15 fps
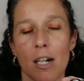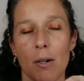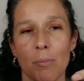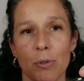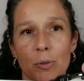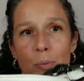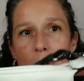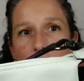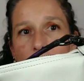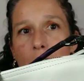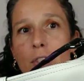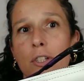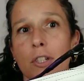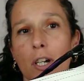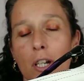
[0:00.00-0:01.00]
comes
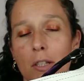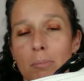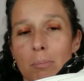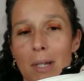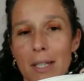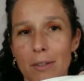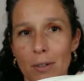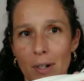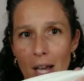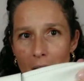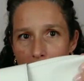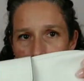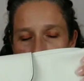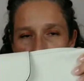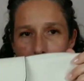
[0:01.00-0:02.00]
with gunmetal
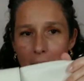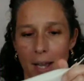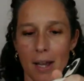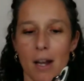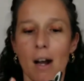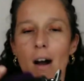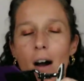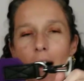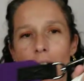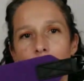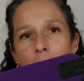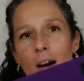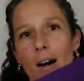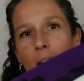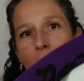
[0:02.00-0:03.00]
hardware.
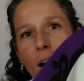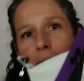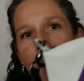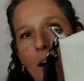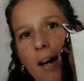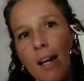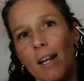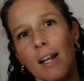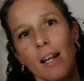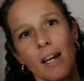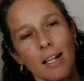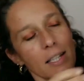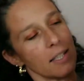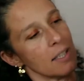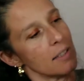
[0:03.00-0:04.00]
Oh, I
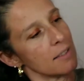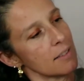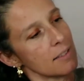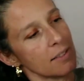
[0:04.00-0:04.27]
like it.